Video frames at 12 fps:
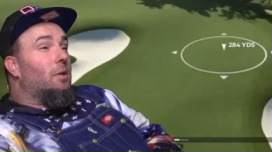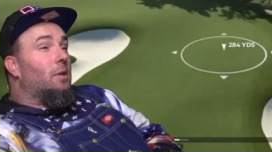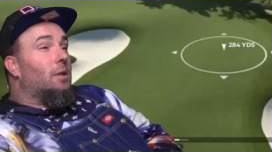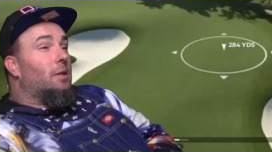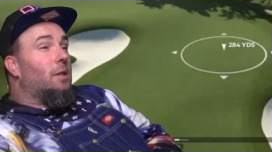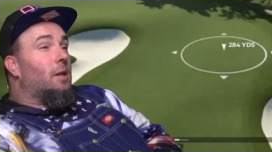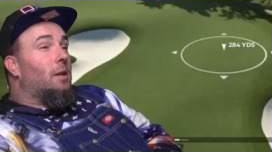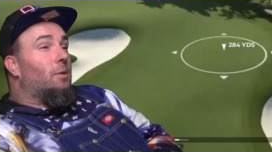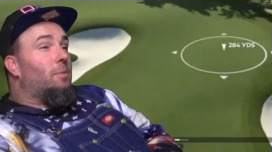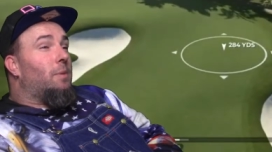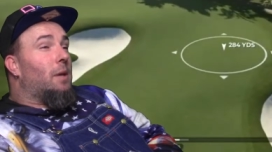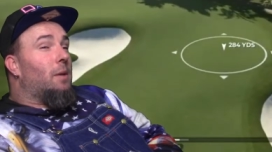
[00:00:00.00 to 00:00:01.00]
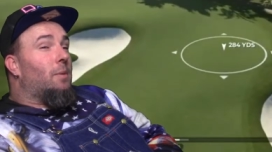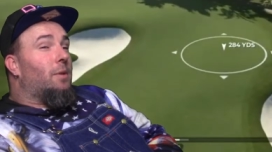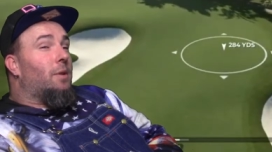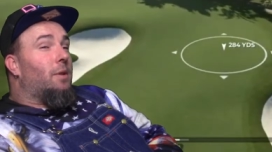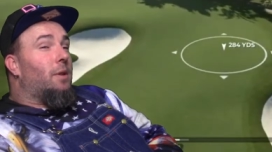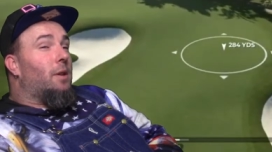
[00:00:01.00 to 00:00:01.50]
Because uh, I was playing with
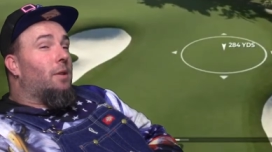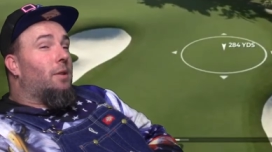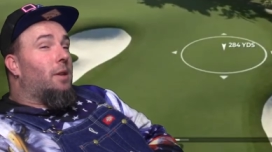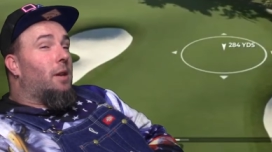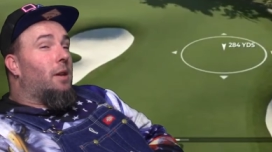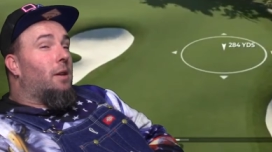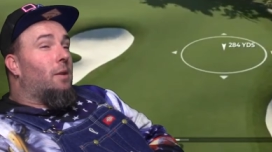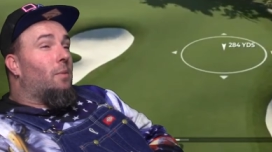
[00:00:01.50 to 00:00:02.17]
it the other day. I